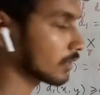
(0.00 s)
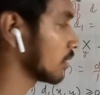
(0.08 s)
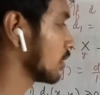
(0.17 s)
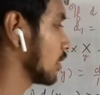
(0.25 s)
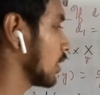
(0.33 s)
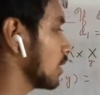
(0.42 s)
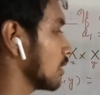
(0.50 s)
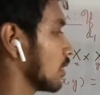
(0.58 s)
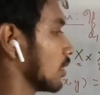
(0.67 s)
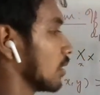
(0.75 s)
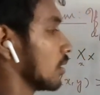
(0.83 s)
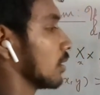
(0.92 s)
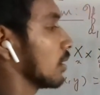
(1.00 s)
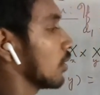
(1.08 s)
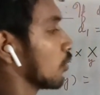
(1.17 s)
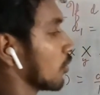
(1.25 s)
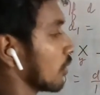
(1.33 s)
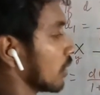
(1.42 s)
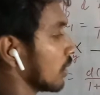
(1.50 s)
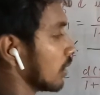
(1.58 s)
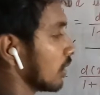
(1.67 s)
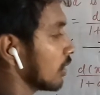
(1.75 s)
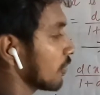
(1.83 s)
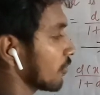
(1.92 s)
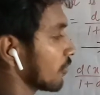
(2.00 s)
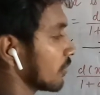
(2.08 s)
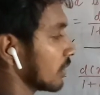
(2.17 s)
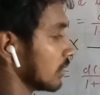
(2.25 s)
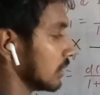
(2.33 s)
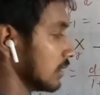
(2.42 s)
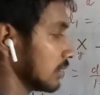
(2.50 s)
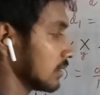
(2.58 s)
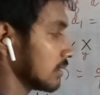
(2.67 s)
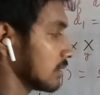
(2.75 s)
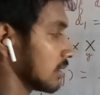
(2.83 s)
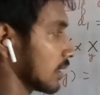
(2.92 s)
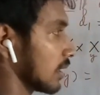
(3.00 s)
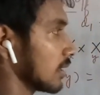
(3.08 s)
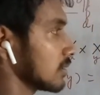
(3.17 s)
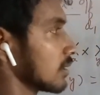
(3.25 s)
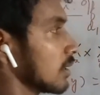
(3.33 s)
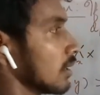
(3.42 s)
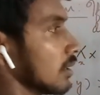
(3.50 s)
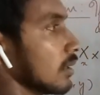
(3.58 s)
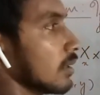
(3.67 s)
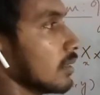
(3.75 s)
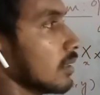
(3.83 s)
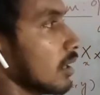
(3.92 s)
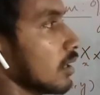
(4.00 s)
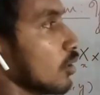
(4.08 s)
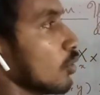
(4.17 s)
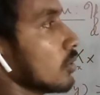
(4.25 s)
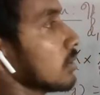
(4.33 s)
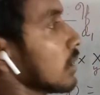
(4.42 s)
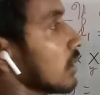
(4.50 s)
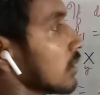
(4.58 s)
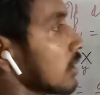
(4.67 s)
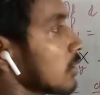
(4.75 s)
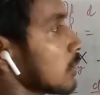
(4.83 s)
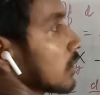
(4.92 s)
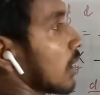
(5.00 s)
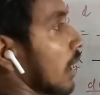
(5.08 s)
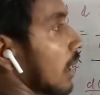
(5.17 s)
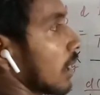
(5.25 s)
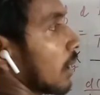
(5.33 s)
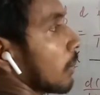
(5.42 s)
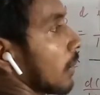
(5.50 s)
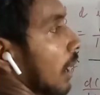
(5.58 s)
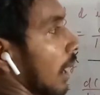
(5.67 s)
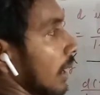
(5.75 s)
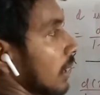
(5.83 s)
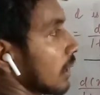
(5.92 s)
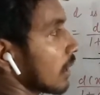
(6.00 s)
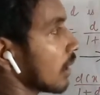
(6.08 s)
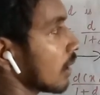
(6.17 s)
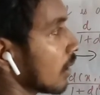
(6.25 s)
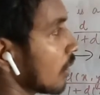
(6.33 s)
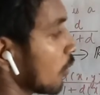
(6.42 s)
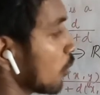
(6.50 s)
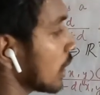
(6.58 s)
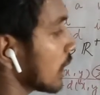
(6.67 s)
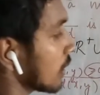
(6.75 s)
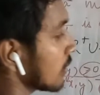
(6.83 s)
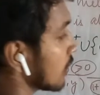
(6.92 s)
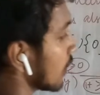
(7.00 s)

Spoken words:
right? Now if this is the case, then using this idea we can say